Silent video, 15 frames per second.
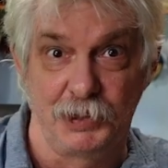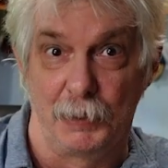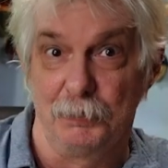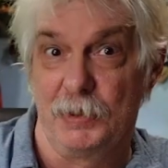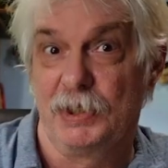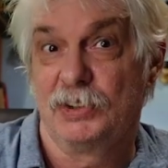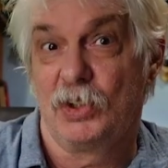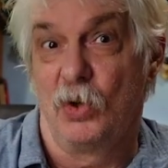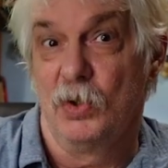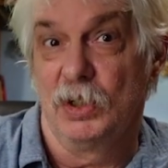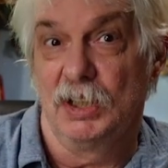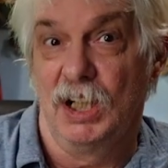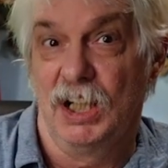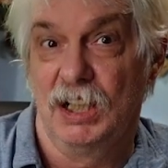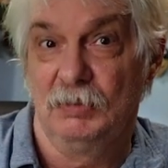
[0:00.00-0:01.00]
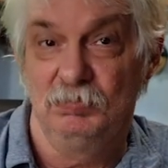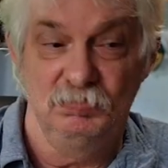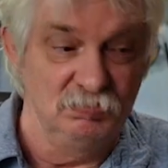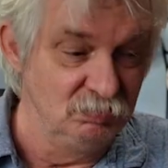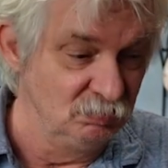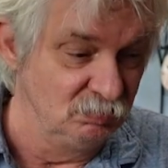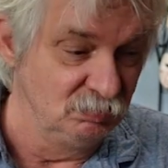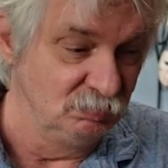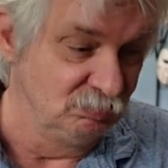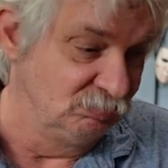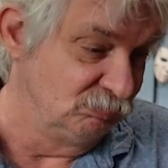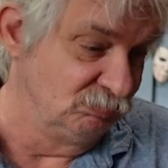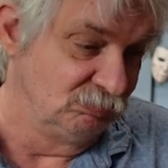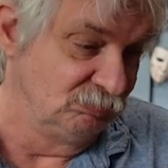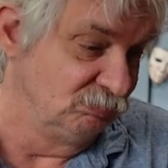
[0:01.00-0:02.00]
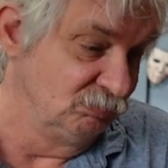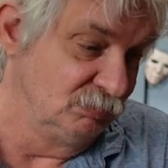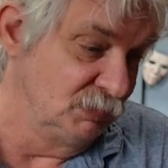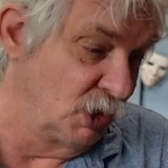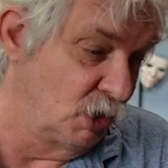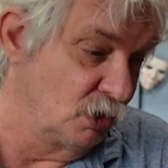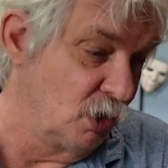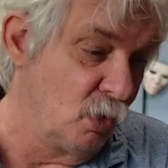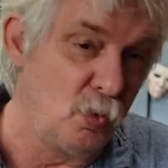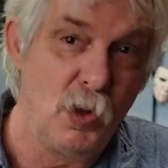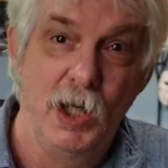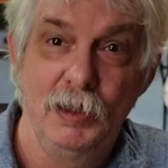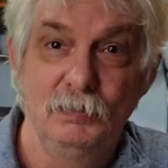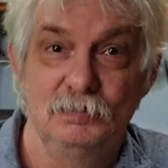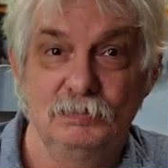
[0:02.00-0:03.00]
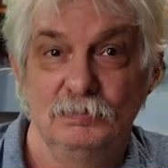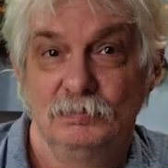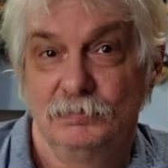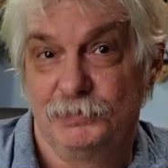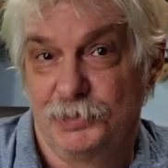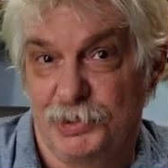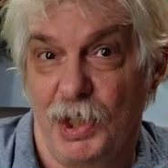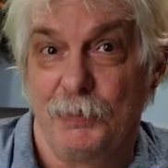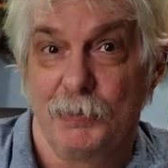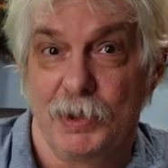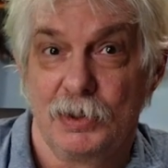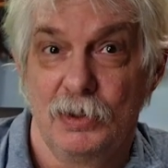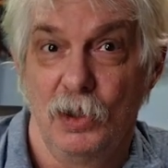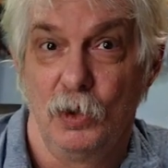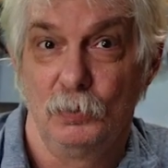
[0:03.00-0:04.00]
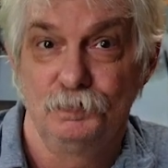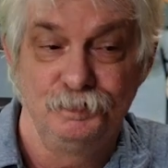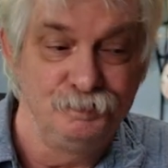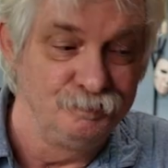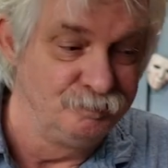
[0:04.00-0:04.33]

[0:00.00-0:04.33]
Something's going on. Don't know what. Something though.